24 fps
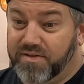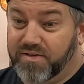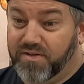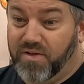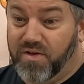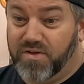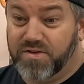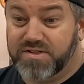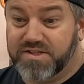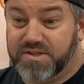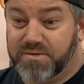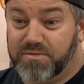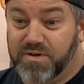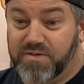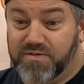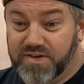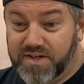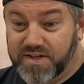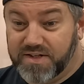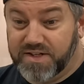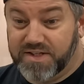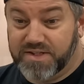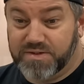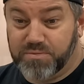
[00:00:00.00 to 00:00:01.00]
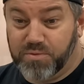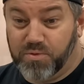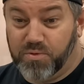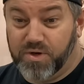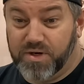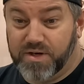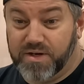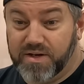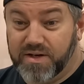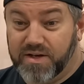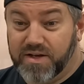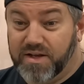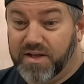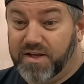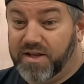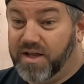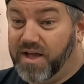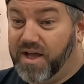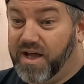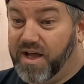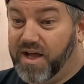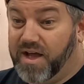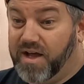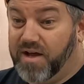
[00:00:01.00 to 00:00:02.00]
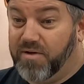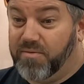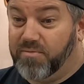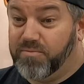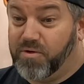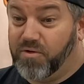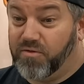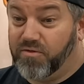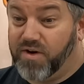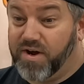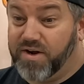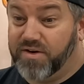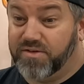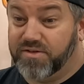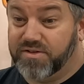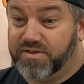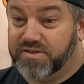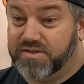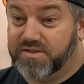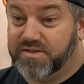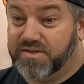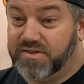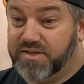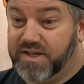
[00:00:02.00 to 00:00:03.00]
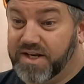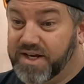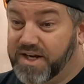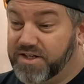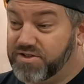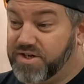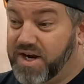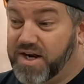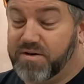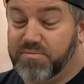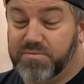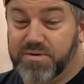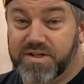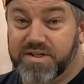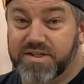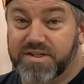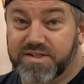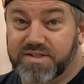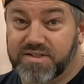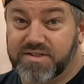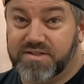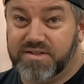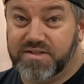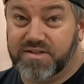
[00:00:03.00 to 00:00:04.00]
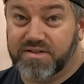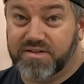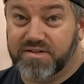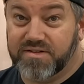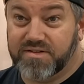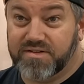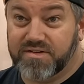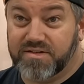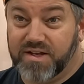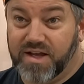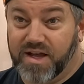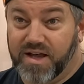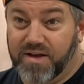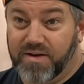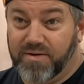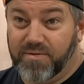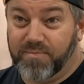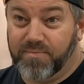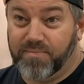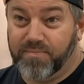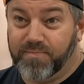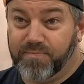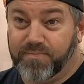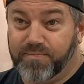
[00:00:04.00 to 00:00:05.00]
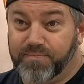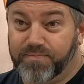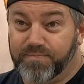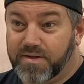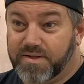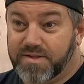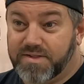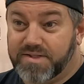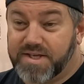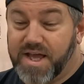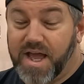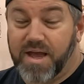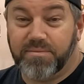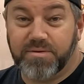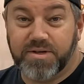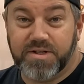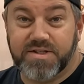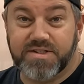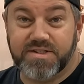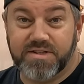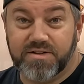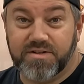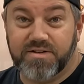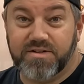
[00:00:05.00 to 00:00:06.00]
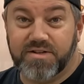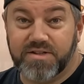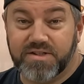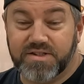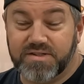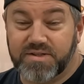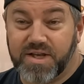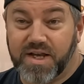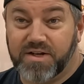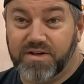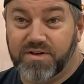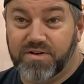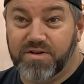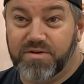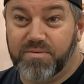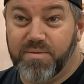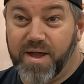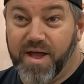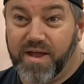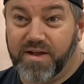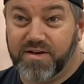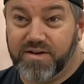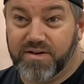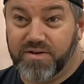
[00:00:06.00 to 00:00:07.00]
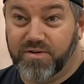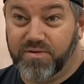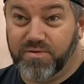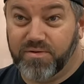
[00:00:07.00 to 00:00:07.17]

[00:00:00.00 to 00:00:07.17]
lost some of it in this point. But rentals, and I tried to be as time considered as I could about,